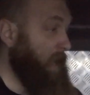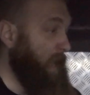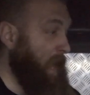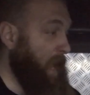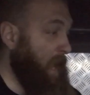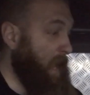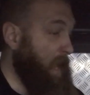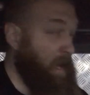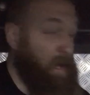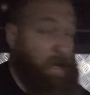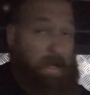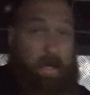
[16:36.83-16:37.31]

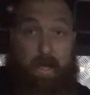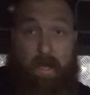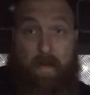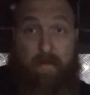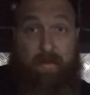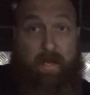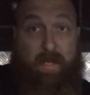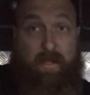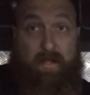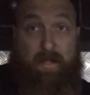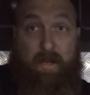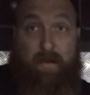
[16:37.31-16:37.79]

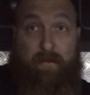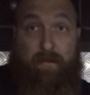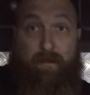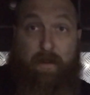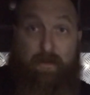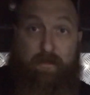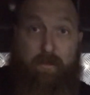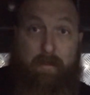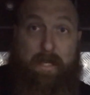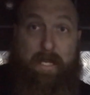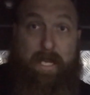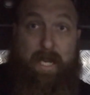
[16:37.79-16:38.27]
Thanks again for
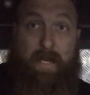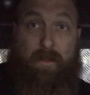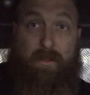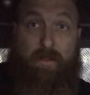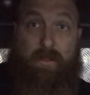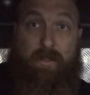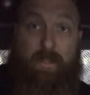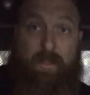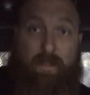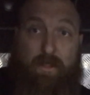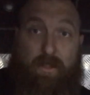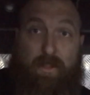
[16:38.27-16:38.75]
everybody
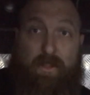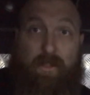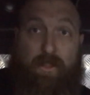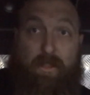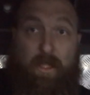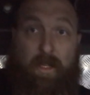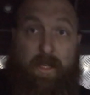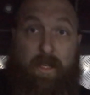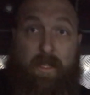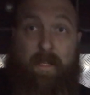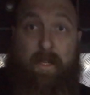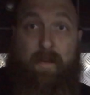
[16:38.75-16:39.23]
else that's
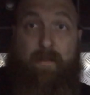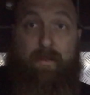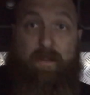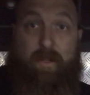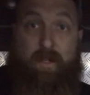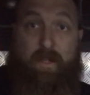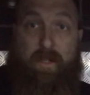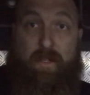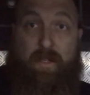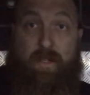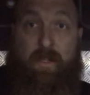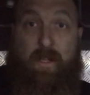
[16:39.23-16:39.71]

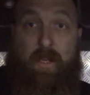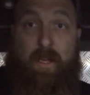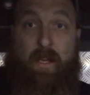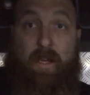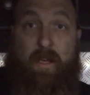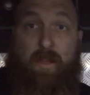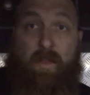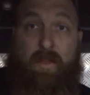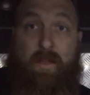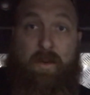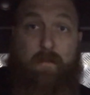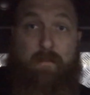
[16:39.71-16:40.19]
giving us
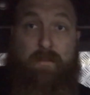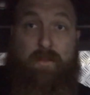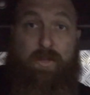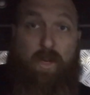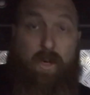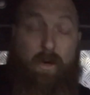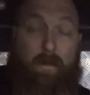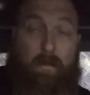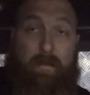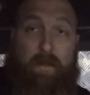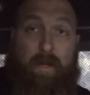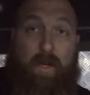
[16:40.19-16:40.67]
the thumbs
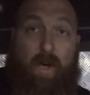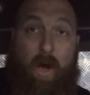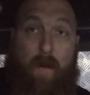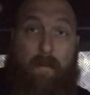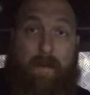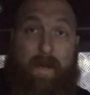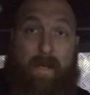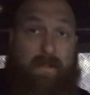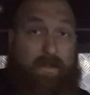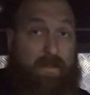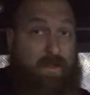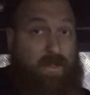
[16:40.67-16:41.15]
up, the
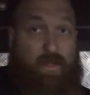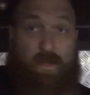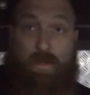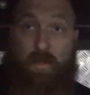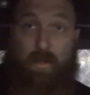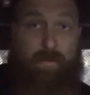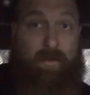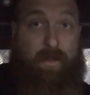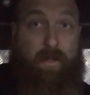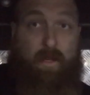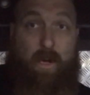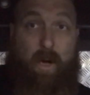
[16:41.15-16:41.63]
comments.
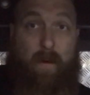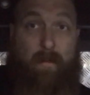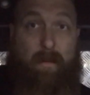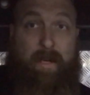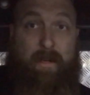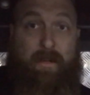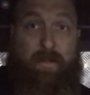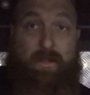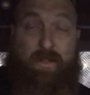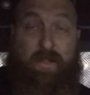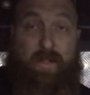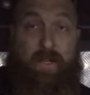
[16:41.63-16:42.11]
Love the
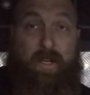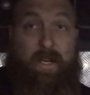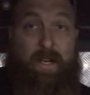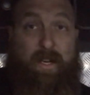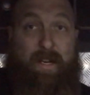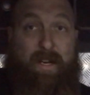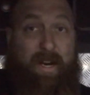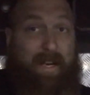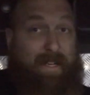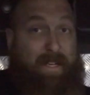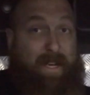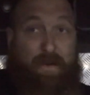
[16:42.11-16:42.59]
comments.
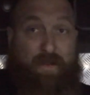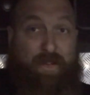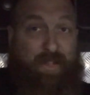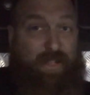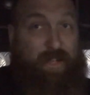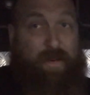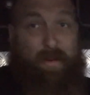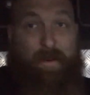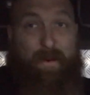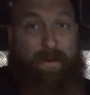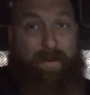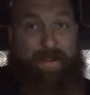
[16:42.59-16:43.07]
I know
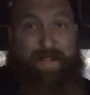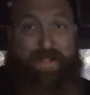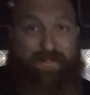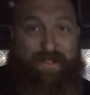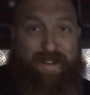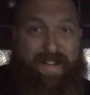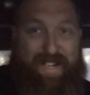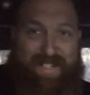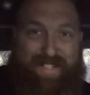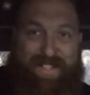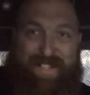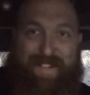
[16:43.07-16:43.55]
Stu always
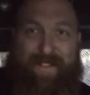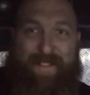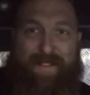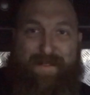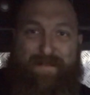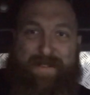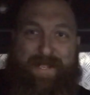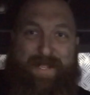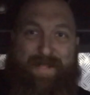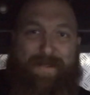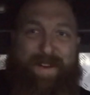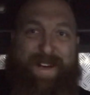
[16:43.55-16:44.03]
reads through
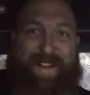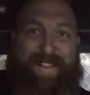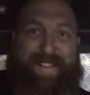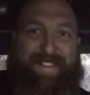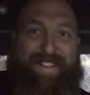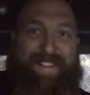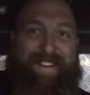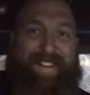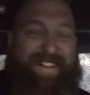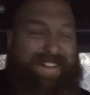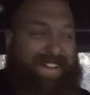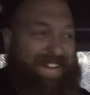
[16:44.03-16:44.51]
them as well.
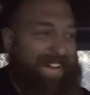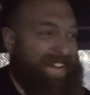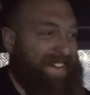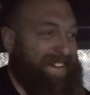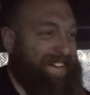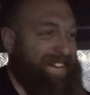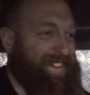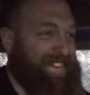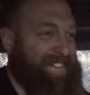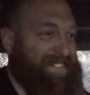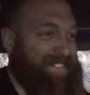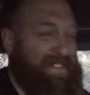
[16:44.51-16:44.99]

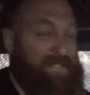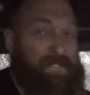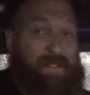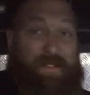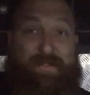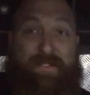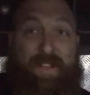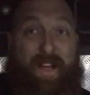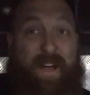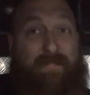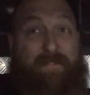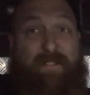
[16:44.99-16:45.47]
If
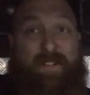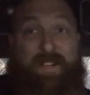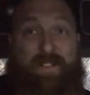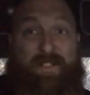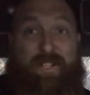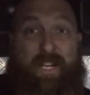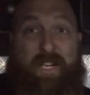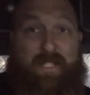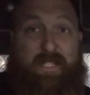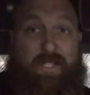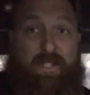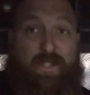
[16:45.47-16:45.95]
you've not
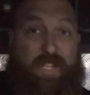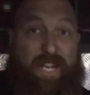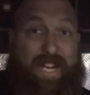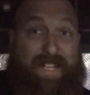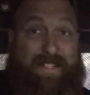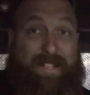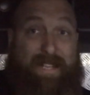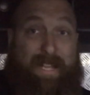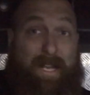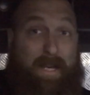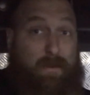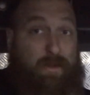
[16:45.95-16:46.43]
checked his
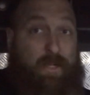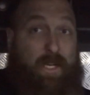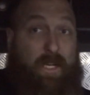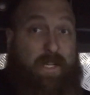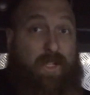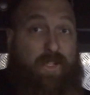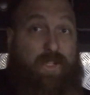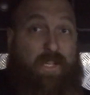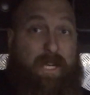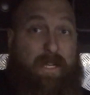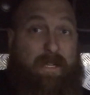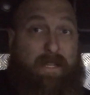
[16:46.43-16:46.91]
channel out,
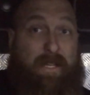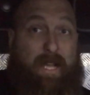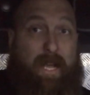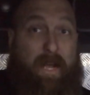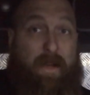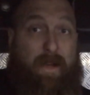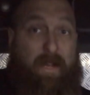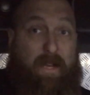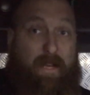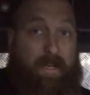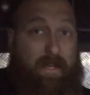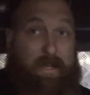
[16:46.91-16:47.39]
check his channel
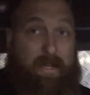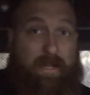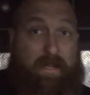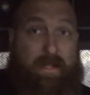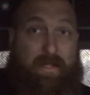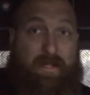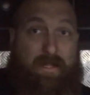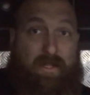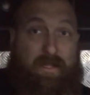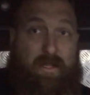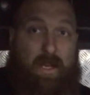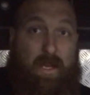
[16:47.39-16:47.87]
out.
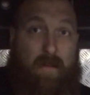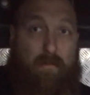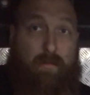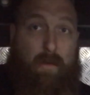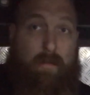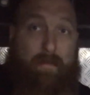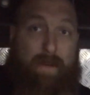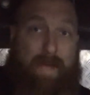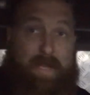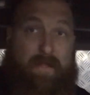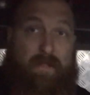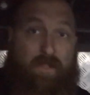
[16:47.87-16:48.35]
It's
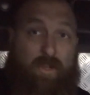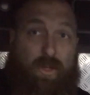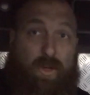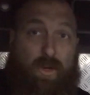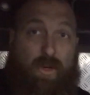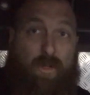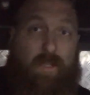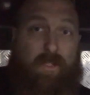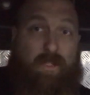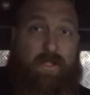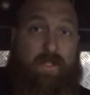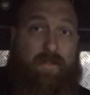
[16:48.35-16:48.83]
Prepared to
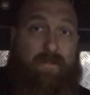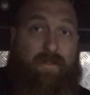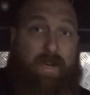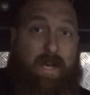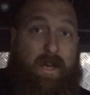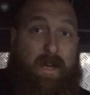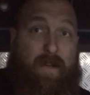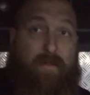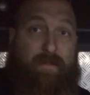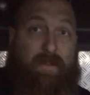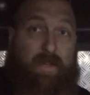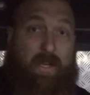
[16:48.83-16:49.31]
Cook and
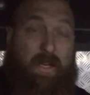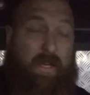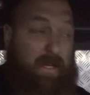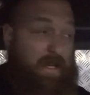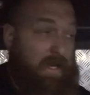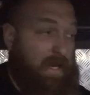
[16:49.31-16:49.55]
Survive.